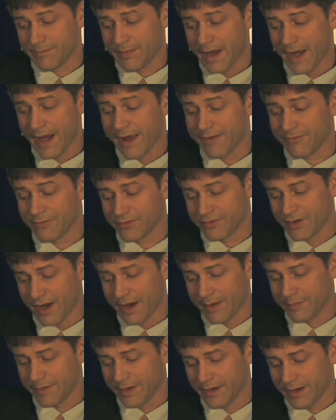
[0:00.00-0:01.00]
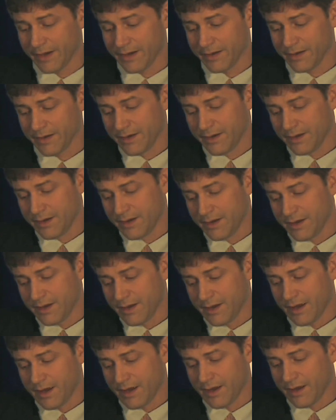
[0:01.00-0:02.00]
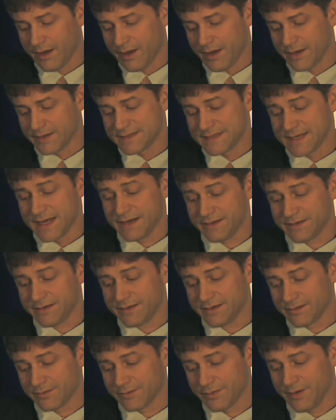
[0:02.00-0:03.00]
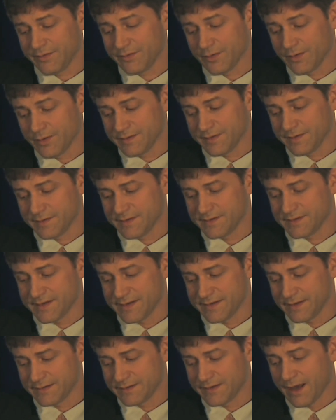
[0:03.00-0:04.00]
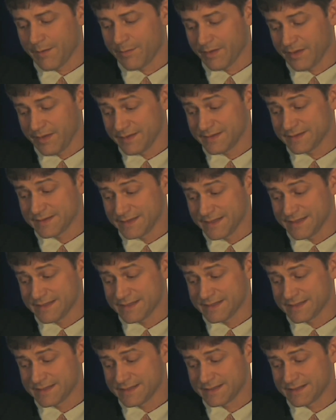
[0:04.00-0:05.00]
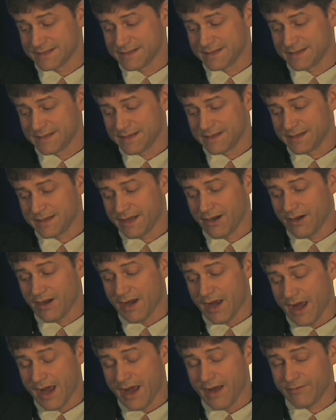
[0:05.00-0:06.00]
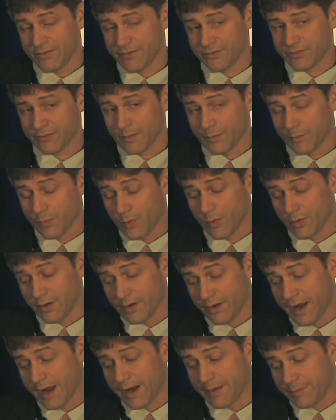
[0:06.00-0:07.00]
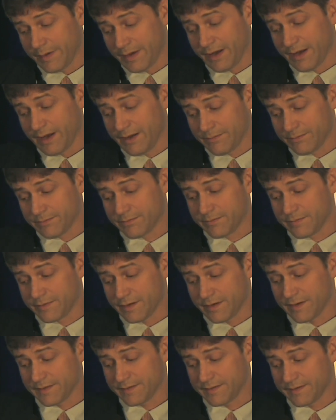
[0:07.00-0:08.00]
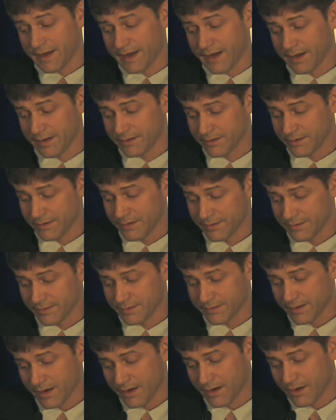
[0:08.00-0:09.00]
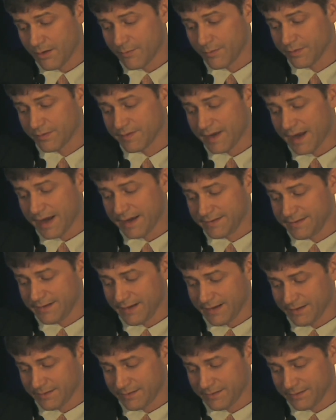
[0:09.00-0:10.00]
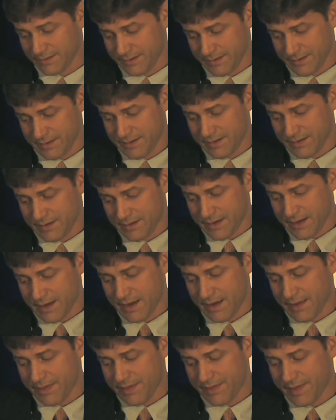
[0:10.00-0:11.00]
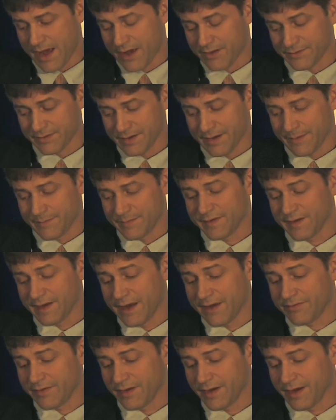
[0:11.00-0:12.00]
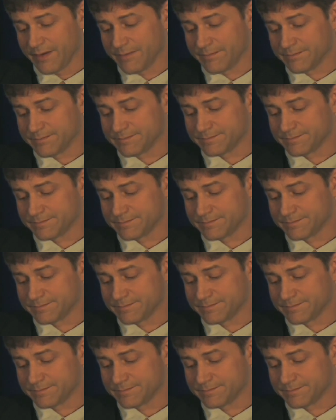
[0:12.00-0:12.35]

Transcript: by average IP. Ascent Resources is at the top of this list. Their average reported IP to the state is almost 19,000 MCFE,